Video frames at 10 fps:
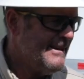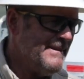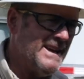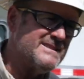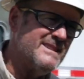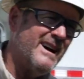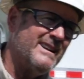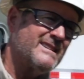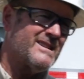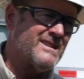is
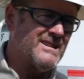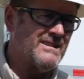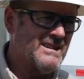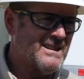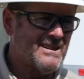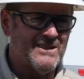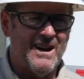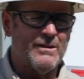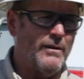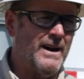not
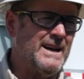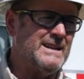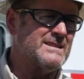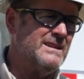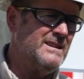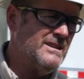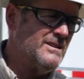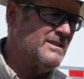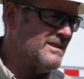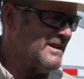clockwise,
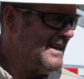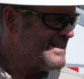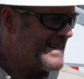it's